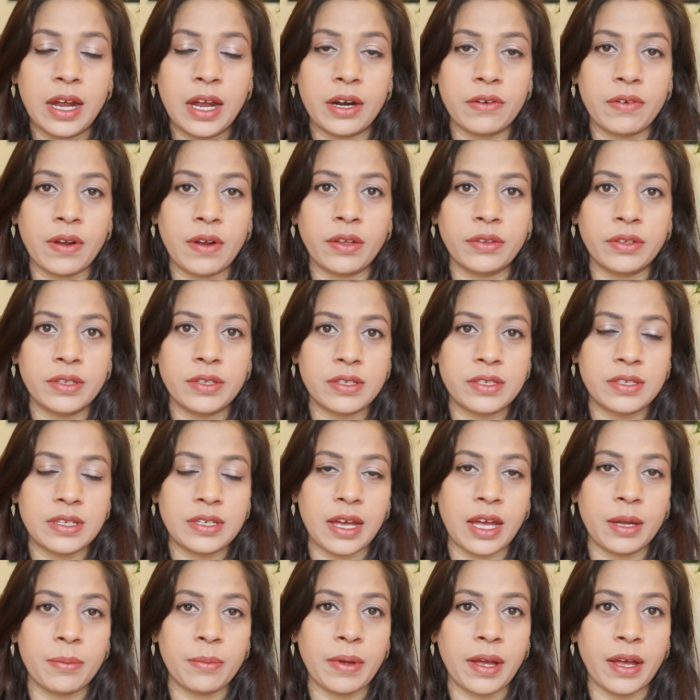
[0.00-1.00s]
around this
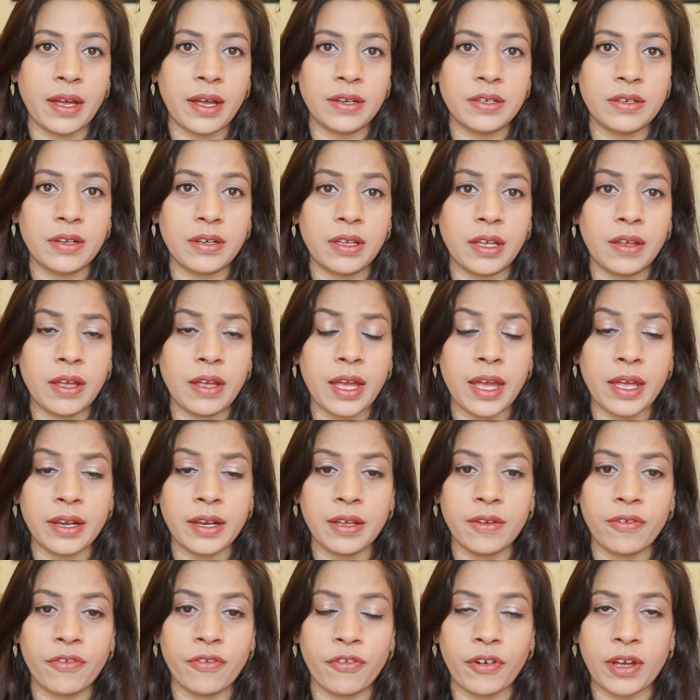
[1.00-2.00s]
time, and
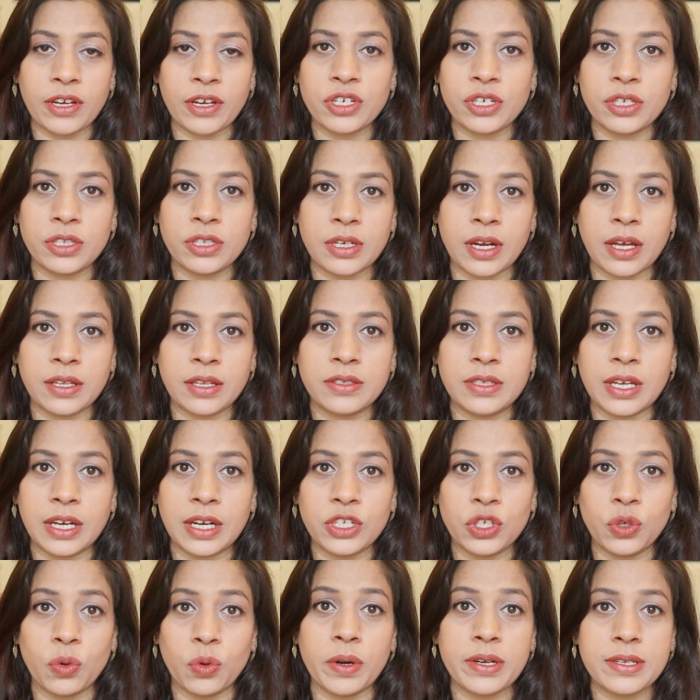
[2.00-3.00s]
any fresh starts
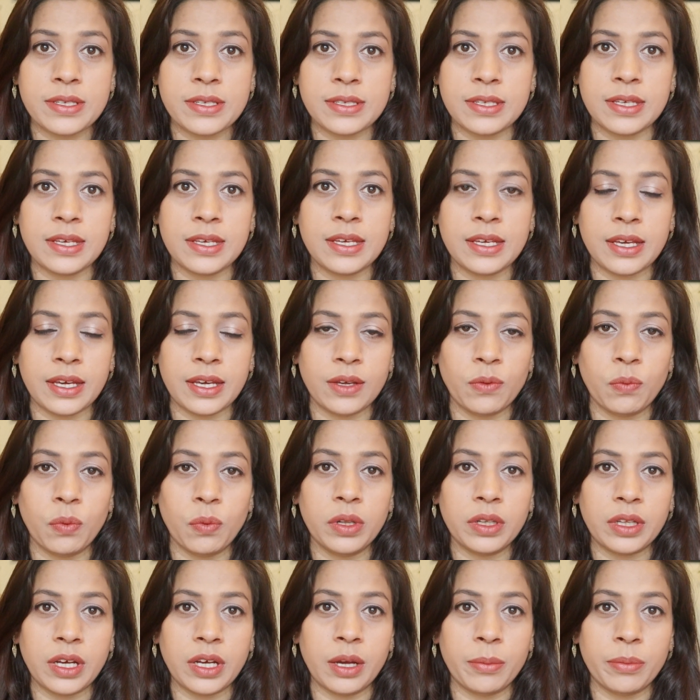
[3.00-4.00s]
that you are seeking
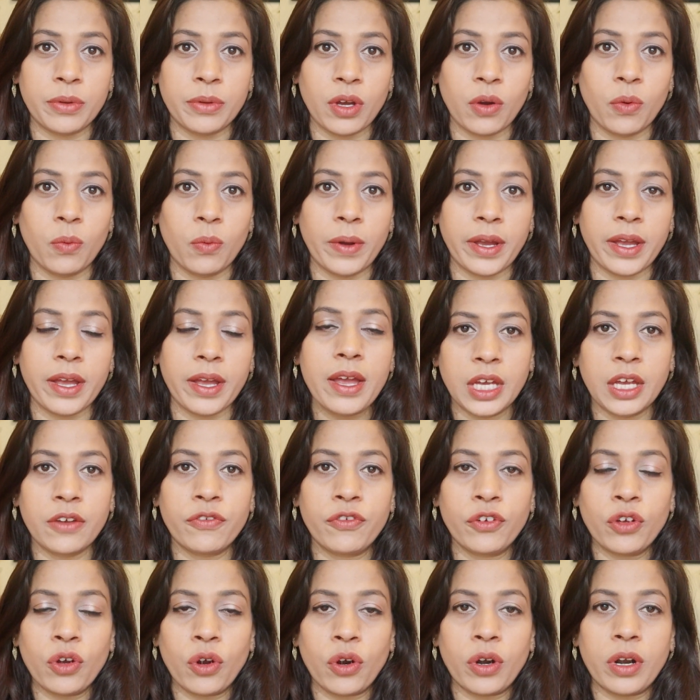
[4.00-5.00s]
will come your way
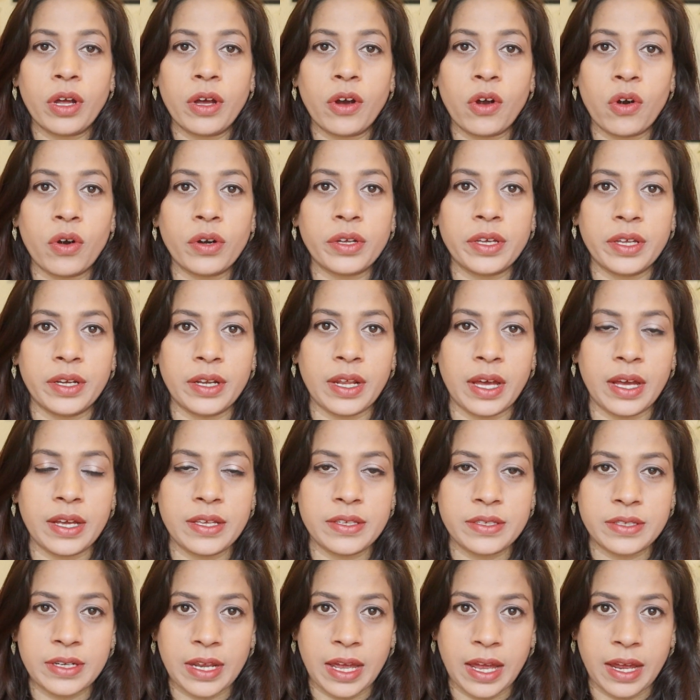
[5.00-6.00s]
if you're
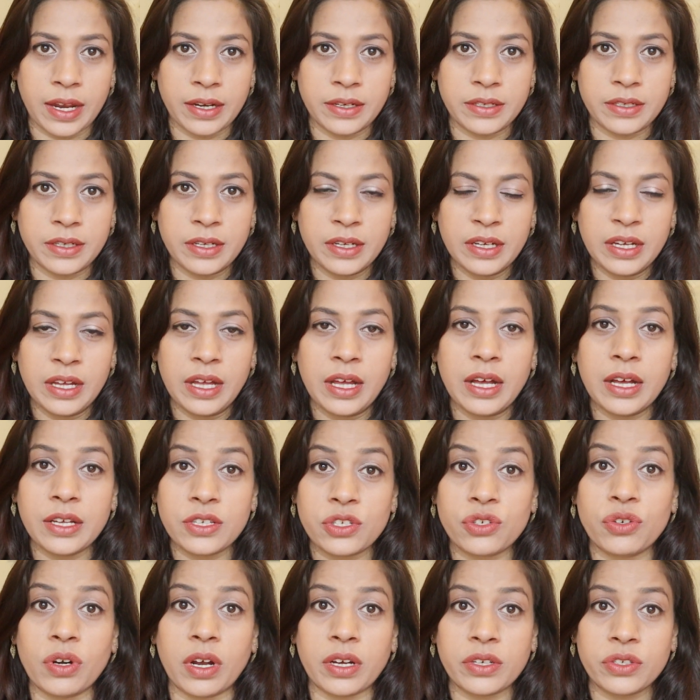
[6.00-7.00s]
organized and
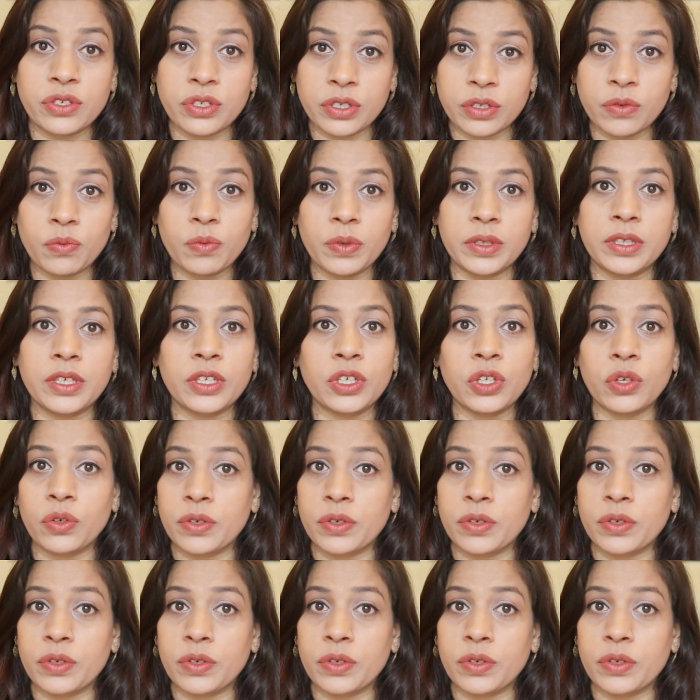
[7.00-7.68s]
structured within